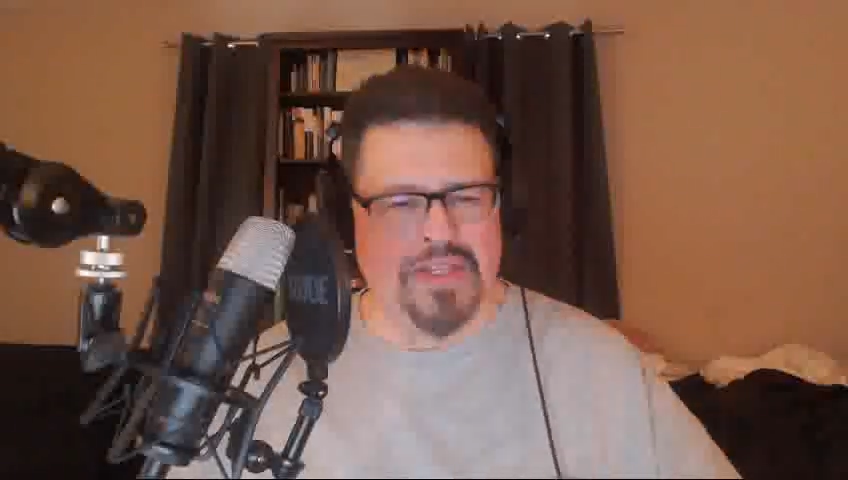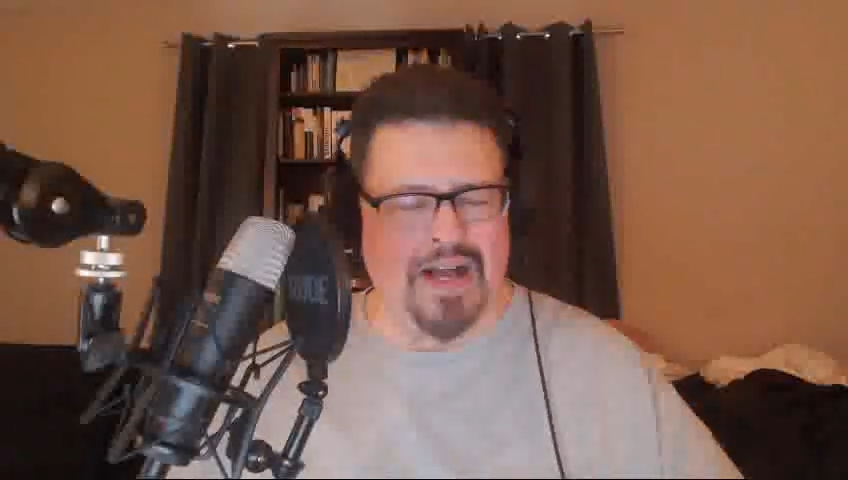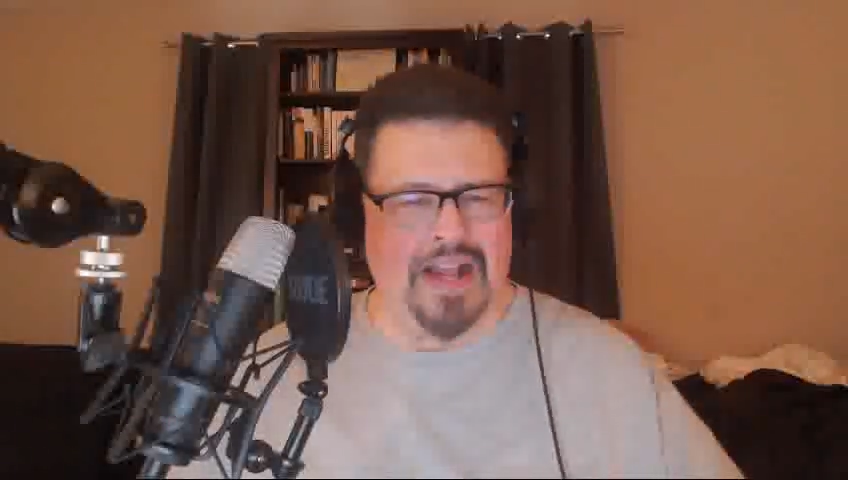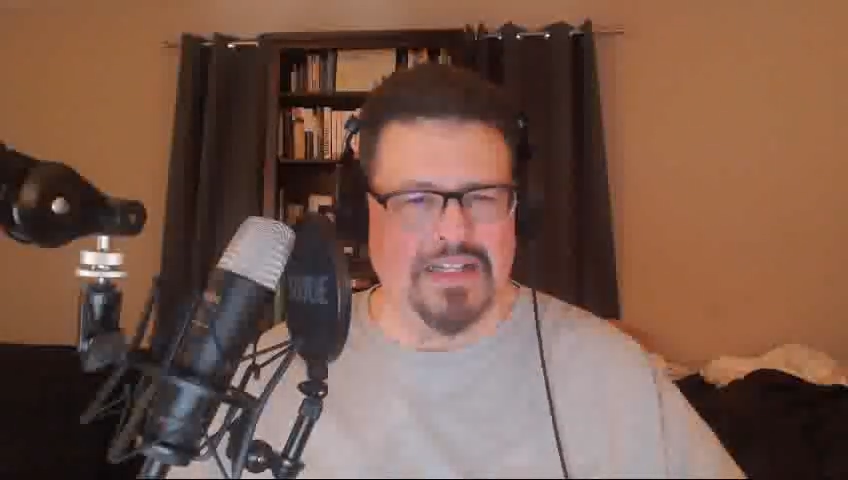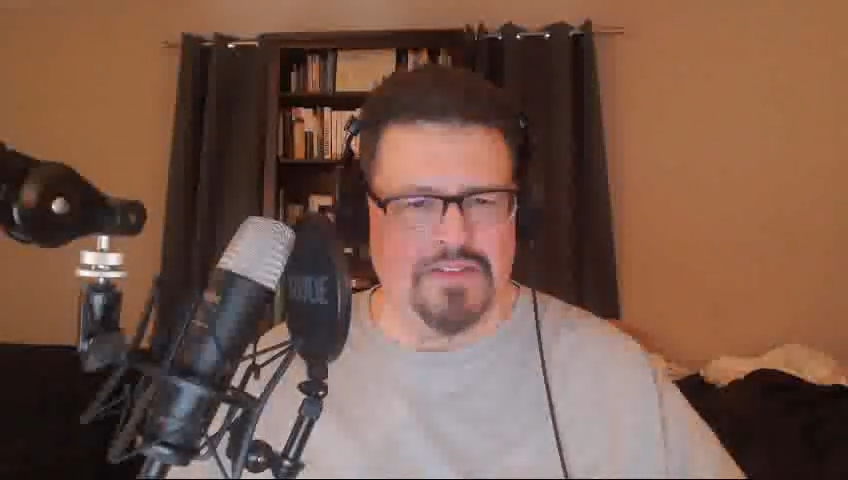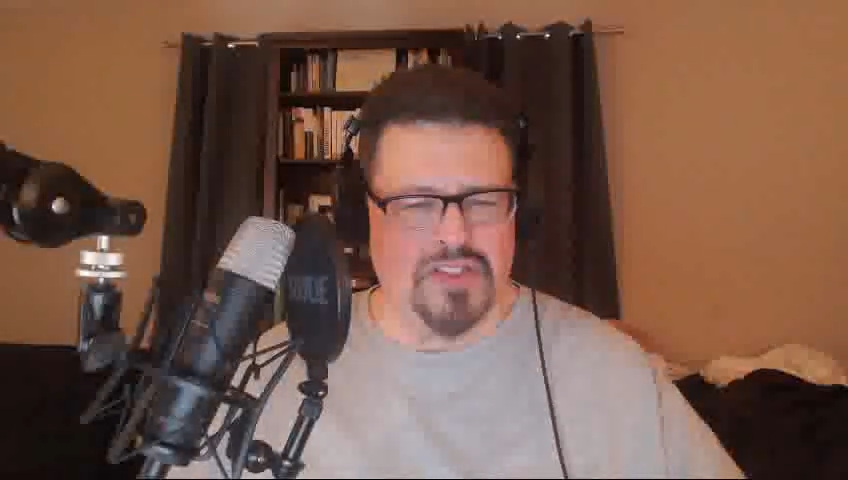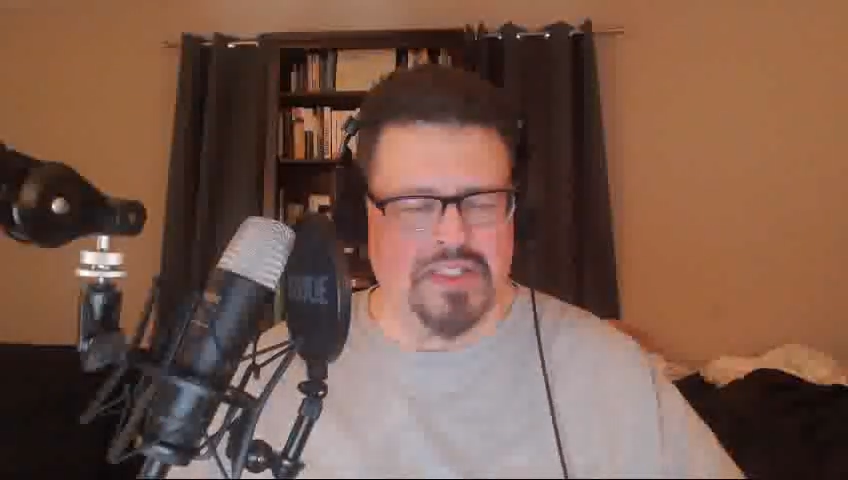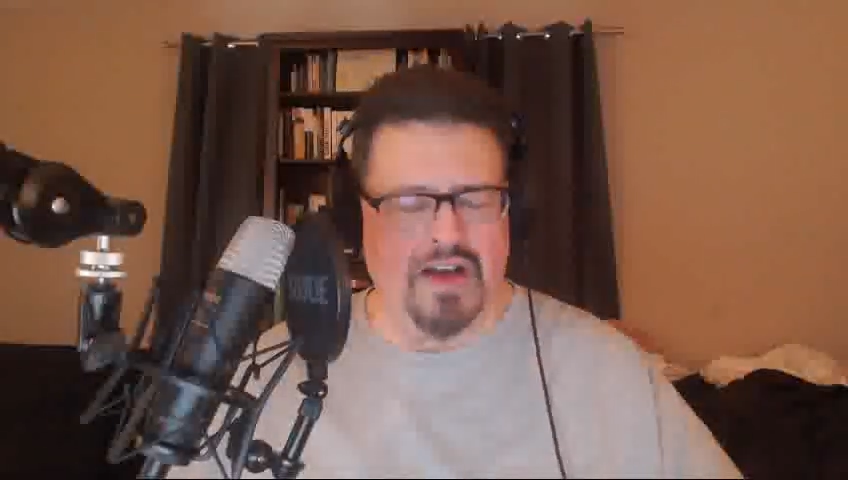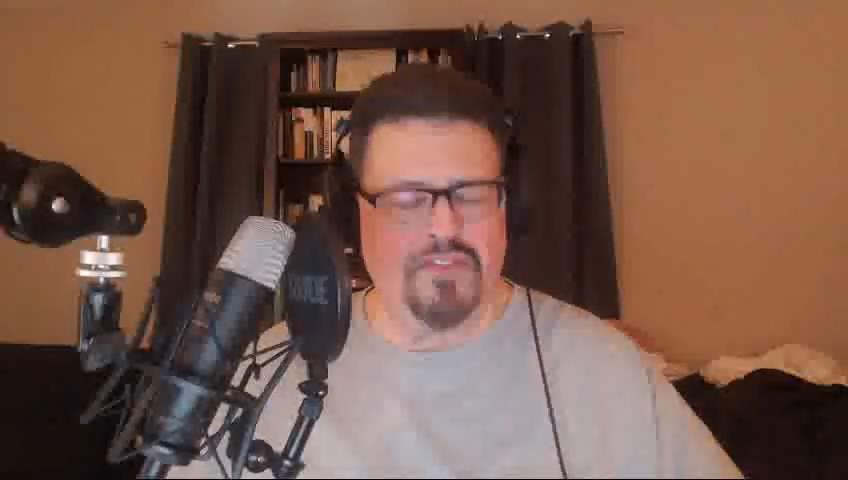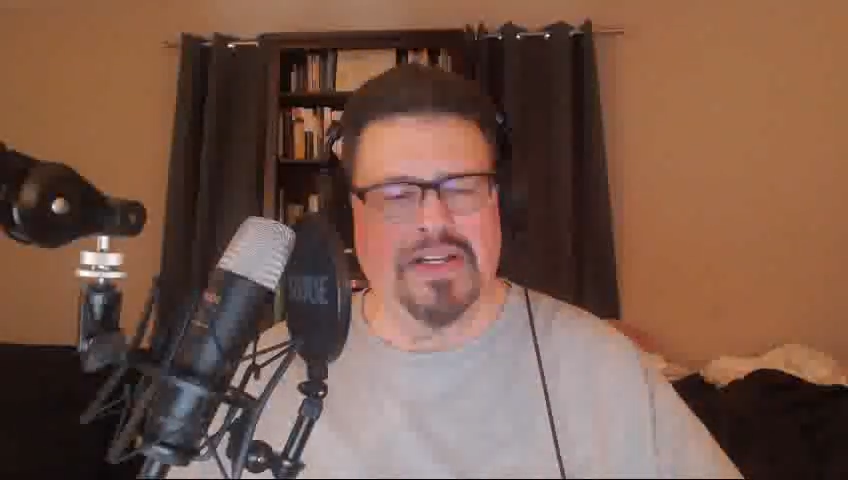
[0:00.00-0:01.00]
kind of
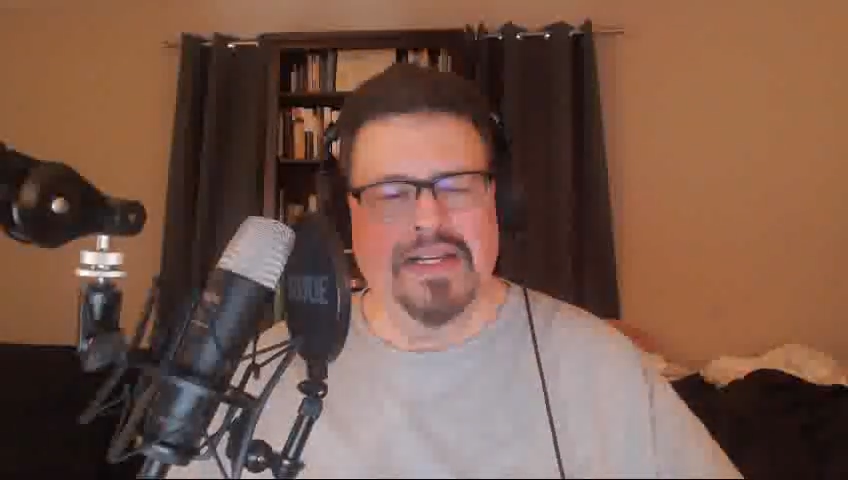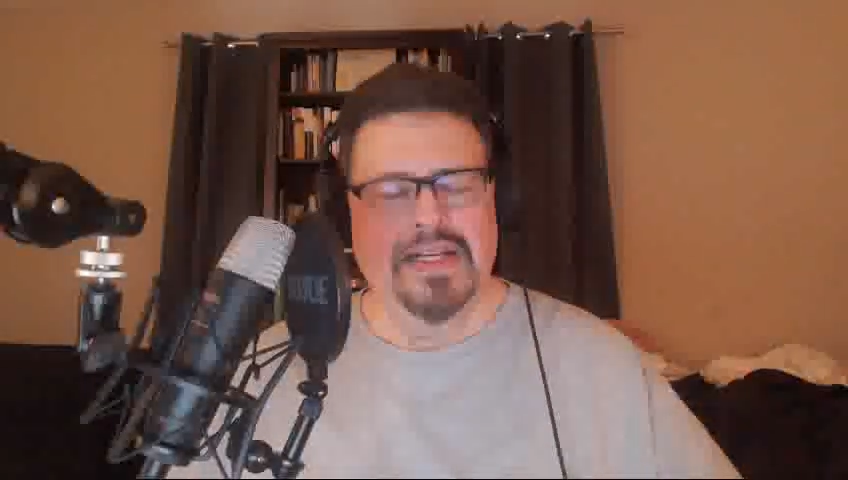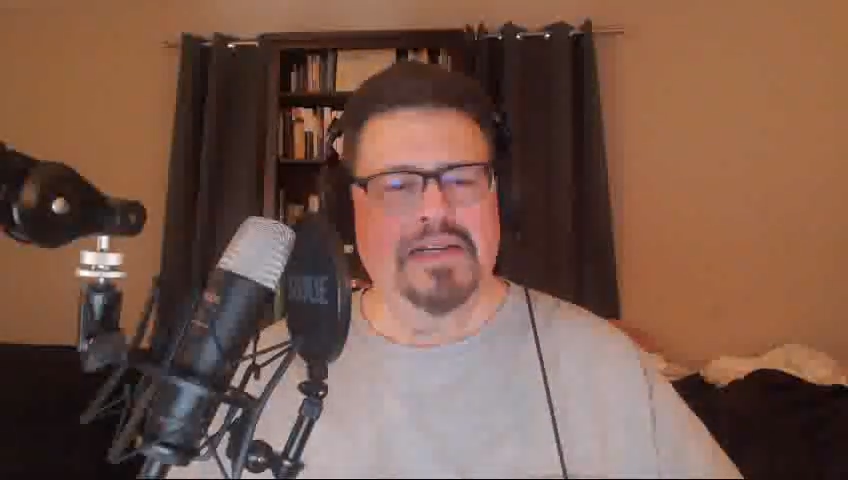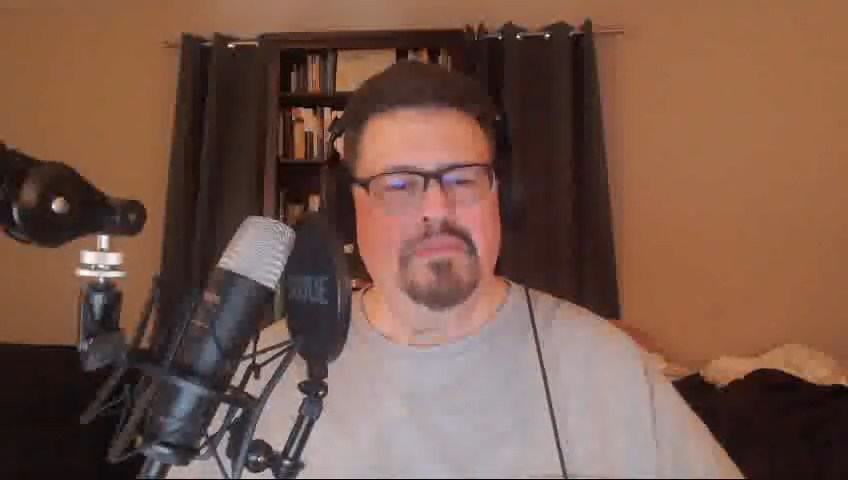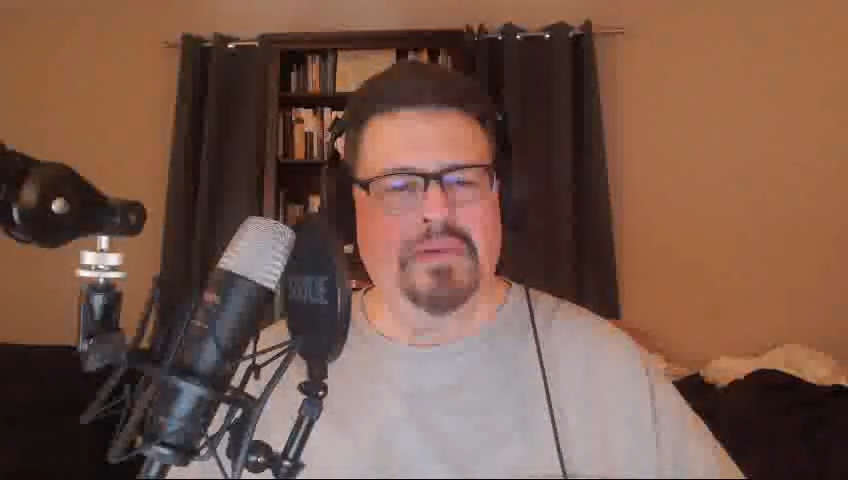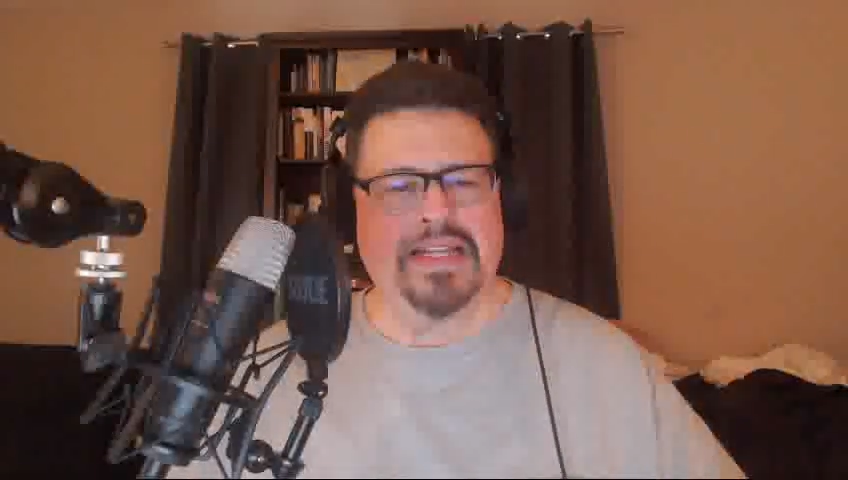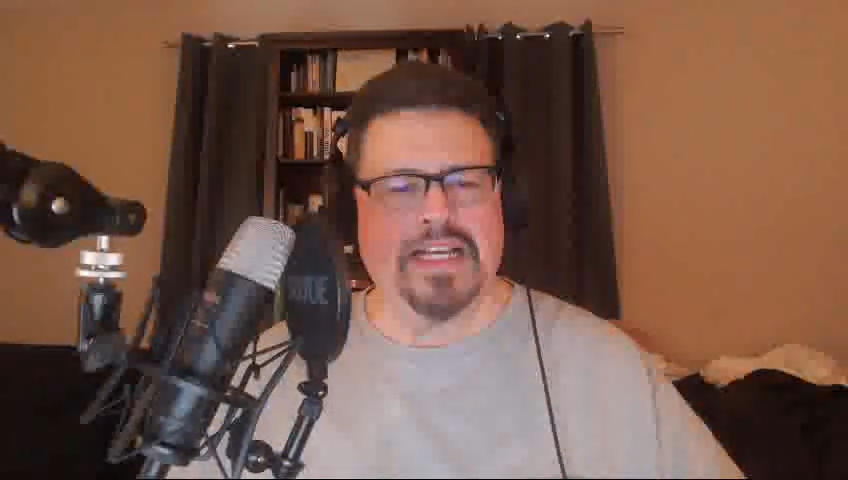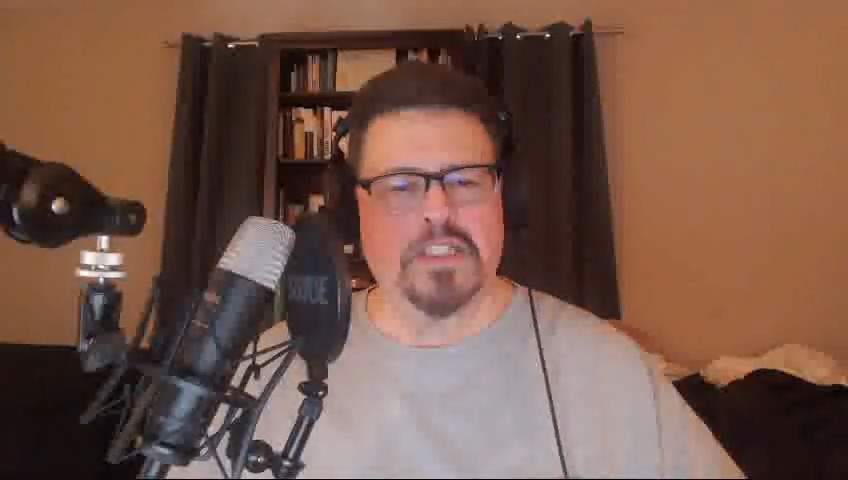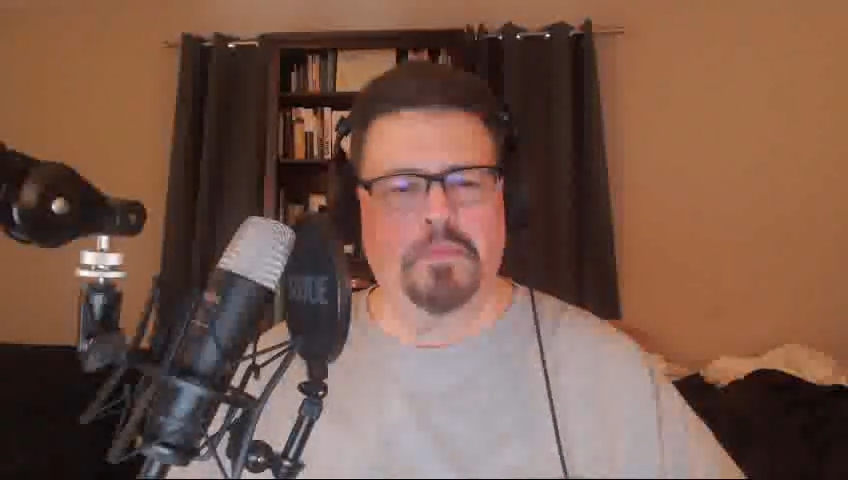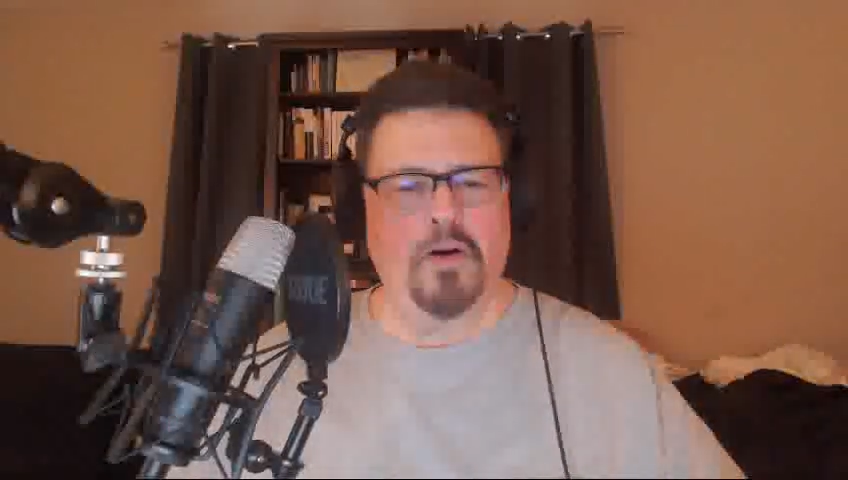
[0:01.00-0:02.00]
stuff, but he
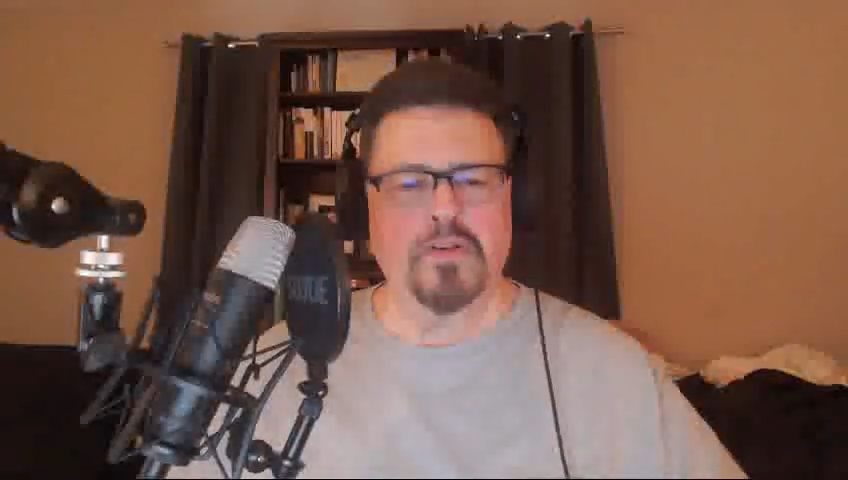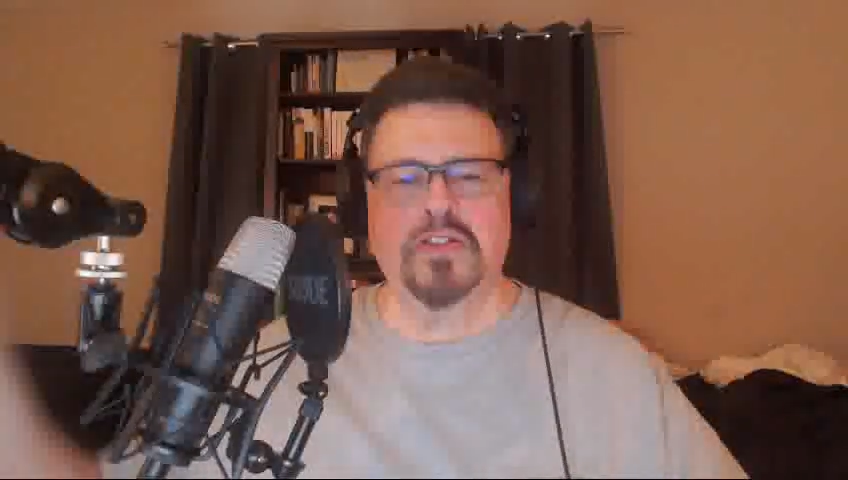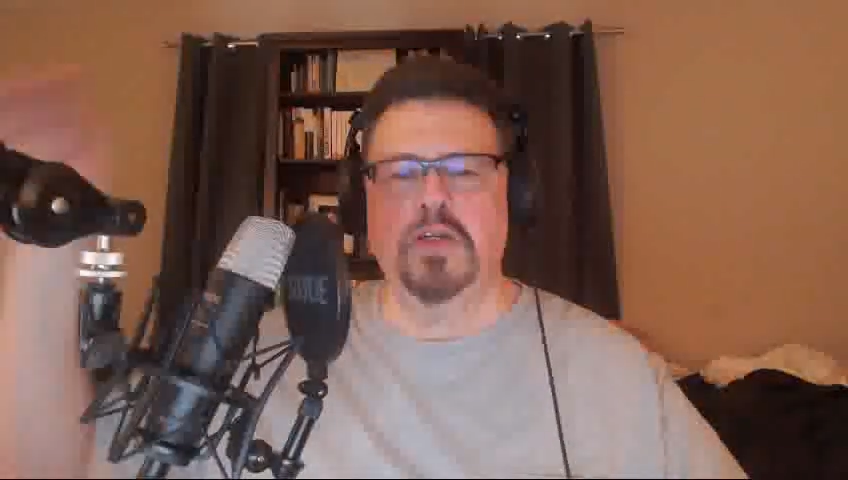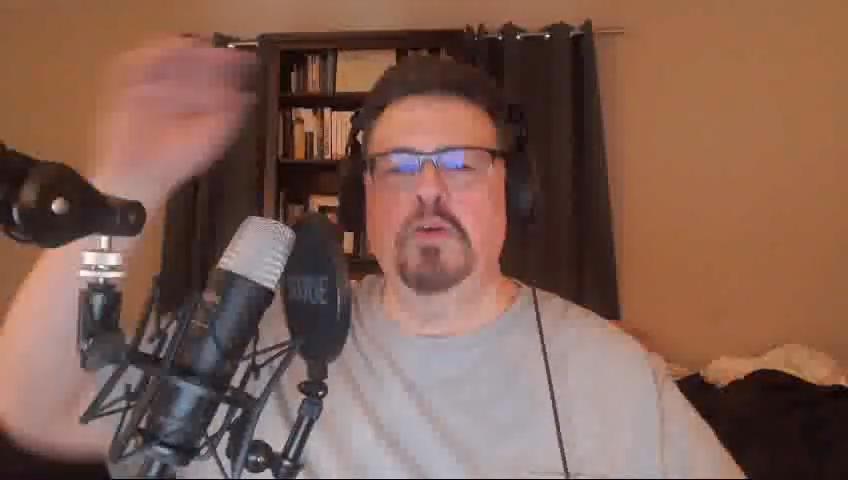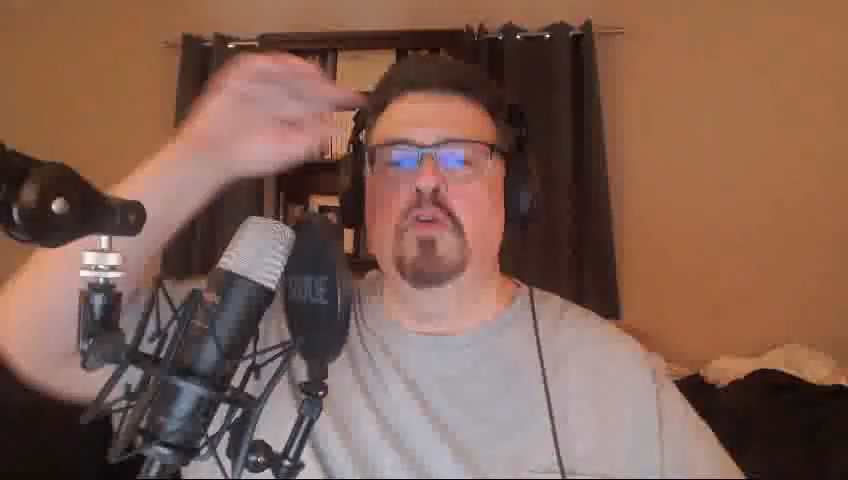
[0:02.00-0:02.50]
is supposed to